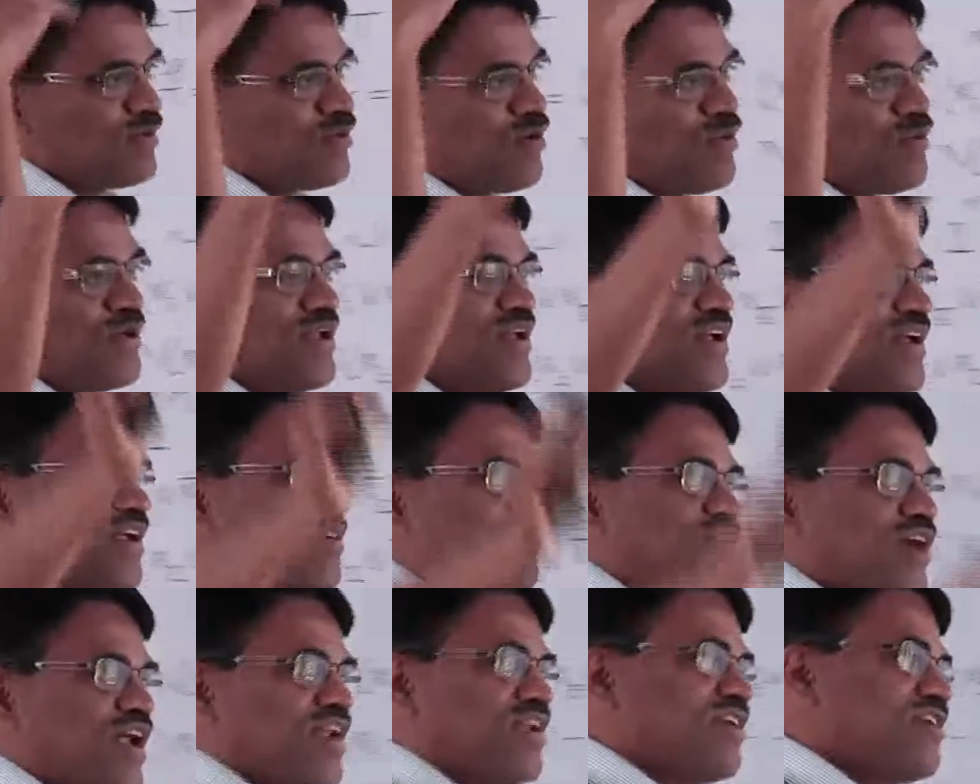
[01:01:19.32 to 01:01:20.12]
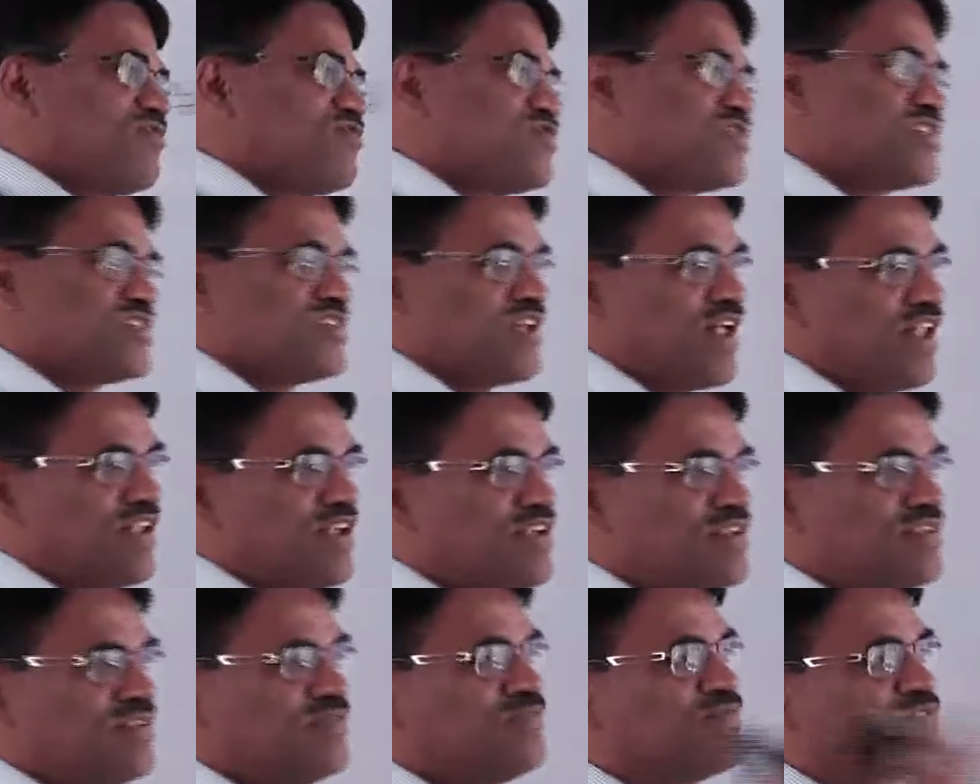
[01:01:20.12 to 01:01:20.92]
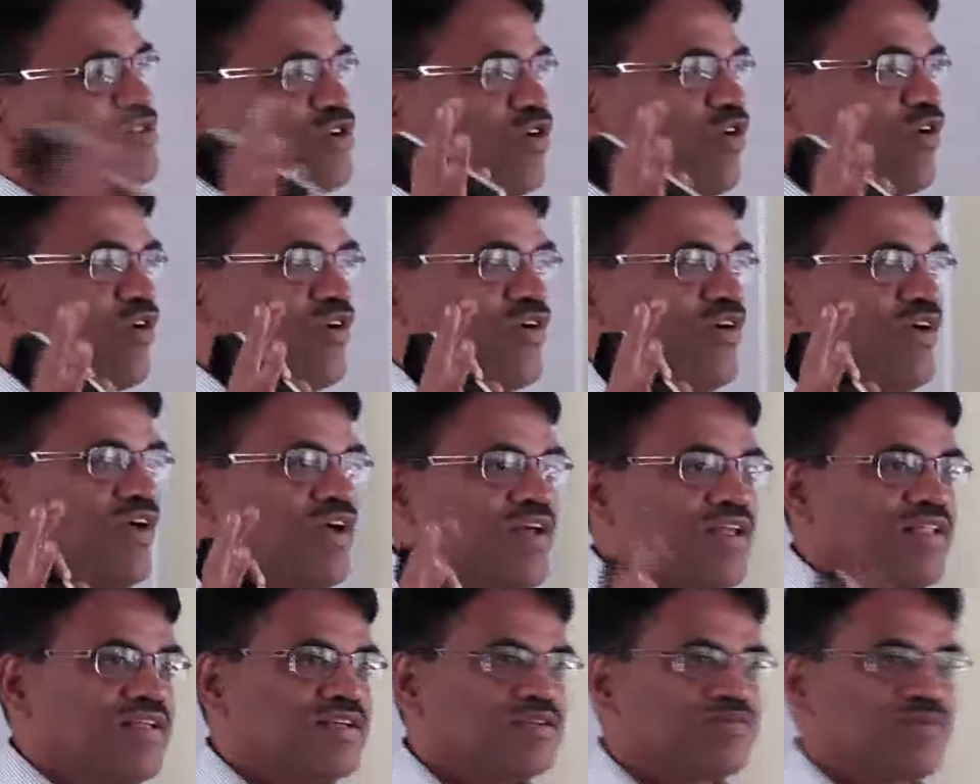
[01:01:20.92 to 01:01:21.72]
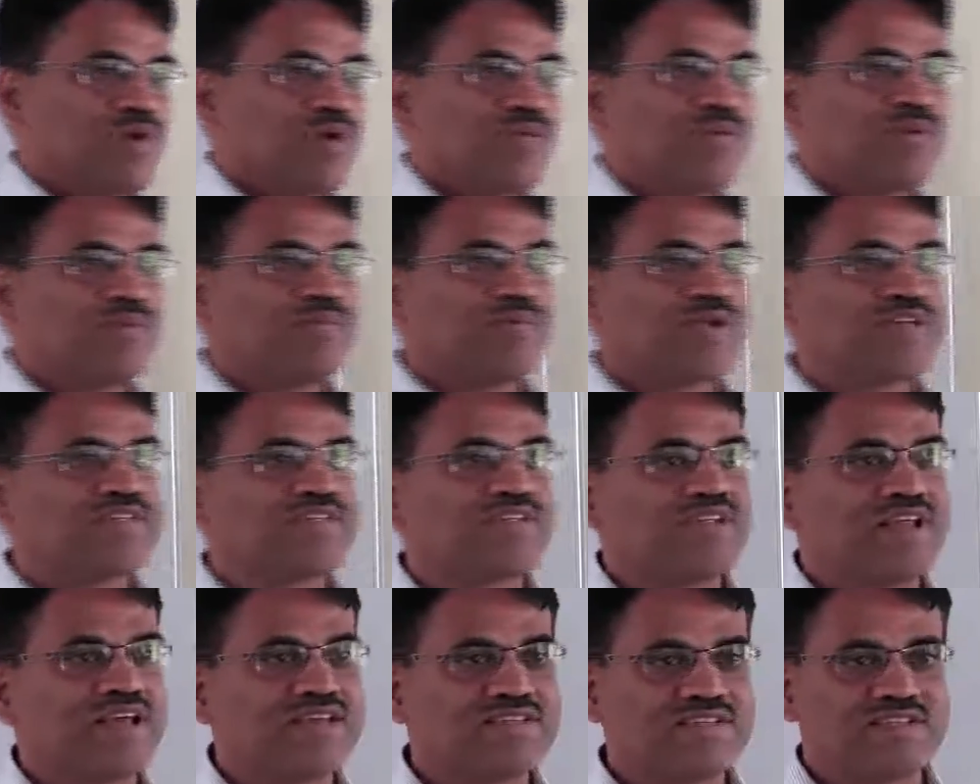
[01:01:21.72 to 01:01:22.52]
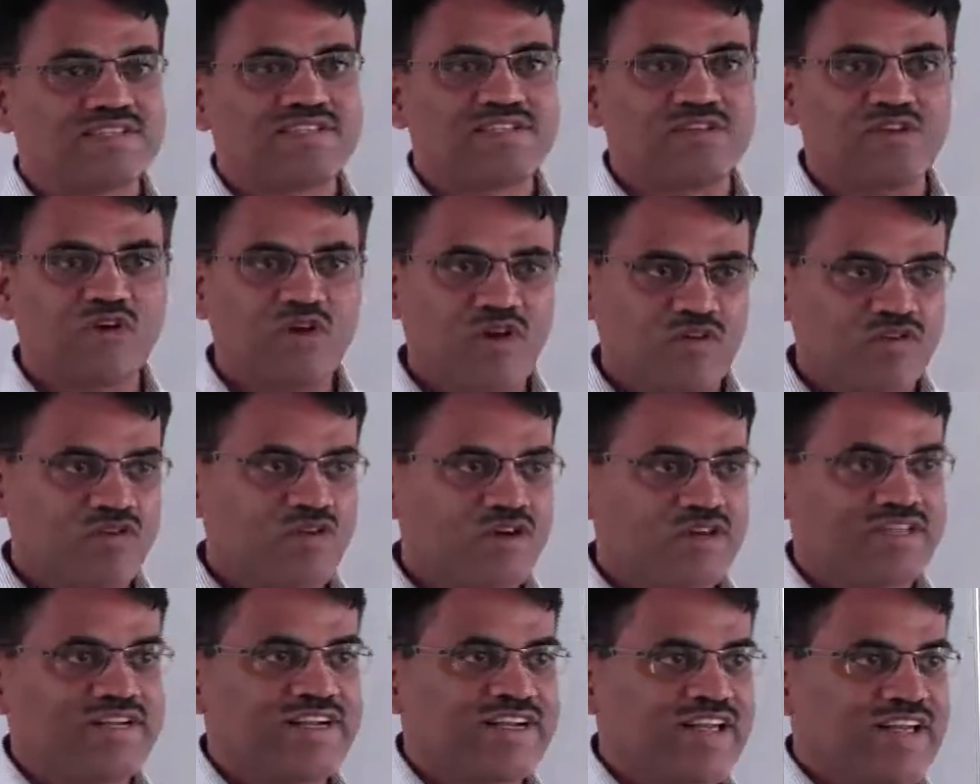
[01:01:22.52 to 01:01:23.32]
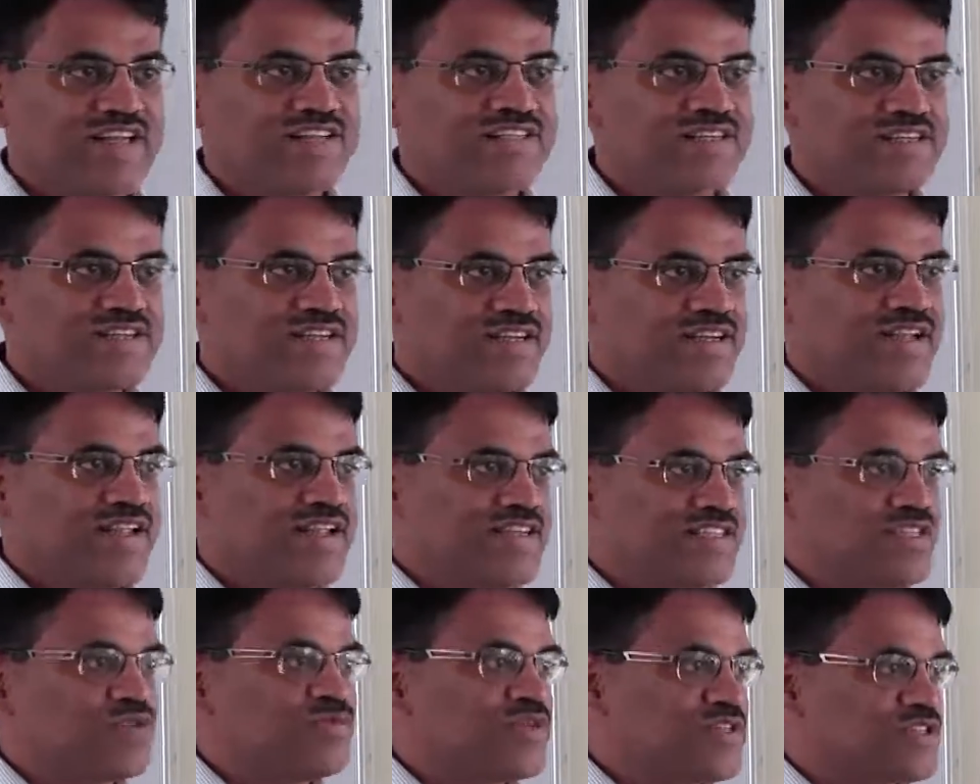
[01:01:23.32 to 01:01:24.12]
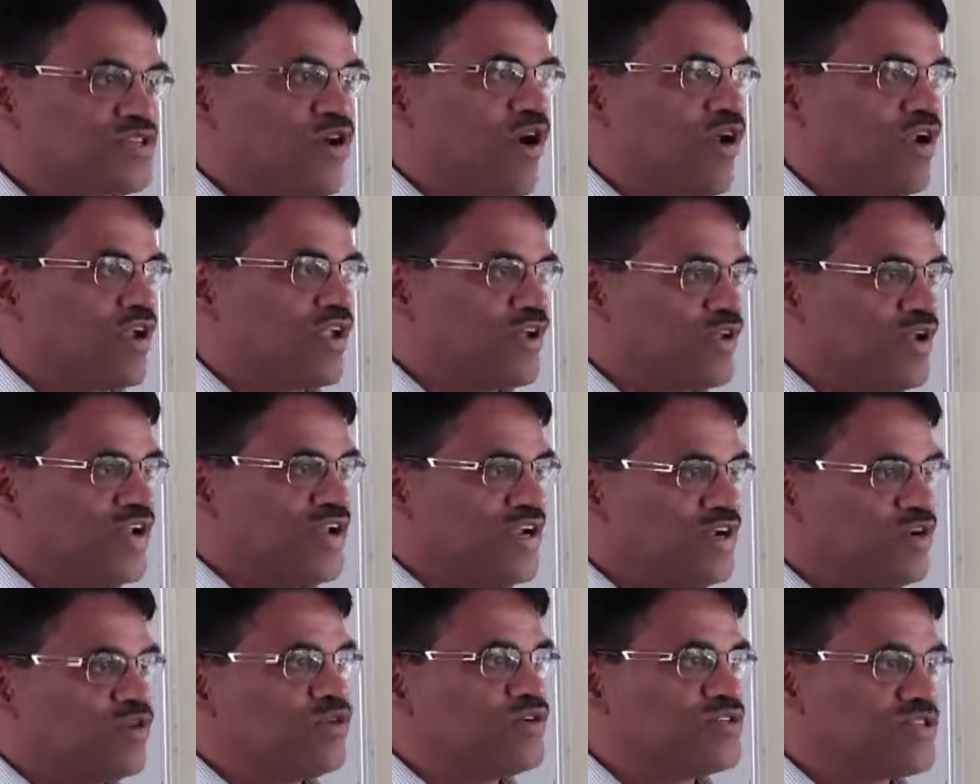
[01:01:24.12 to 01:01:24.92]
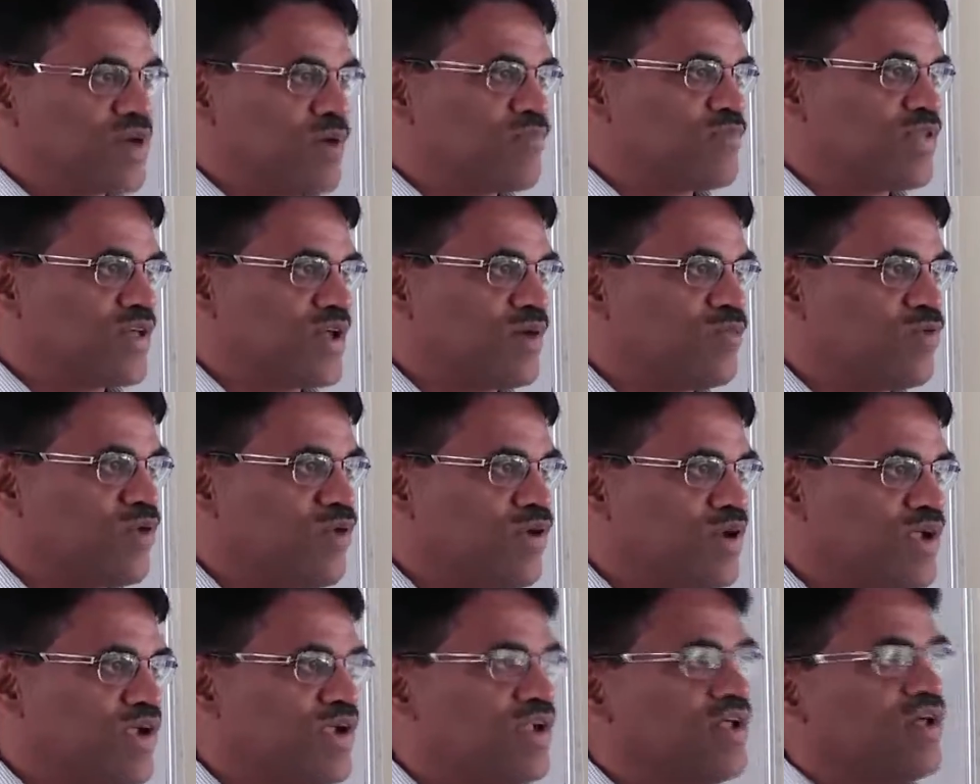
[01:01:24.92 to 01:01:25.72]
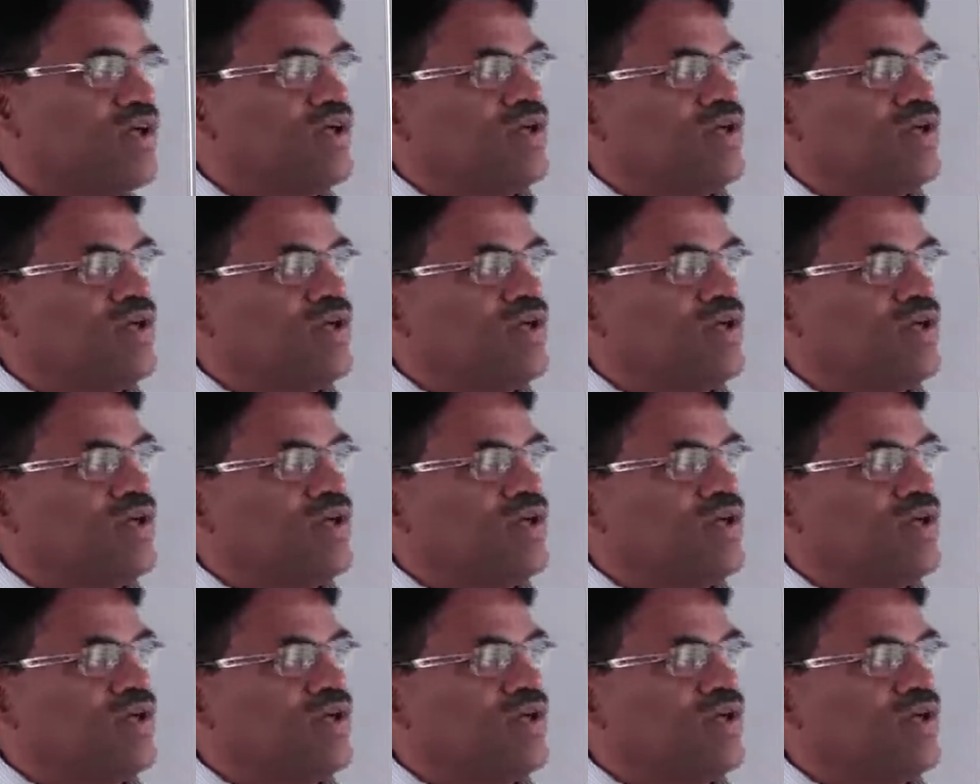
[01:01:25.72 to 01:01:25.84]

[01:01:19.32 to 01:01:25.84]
Nobody can find an efficient algorithm, so this problem doesn't exist. No, of course it exists. It needs to be solved. You need to do something about it.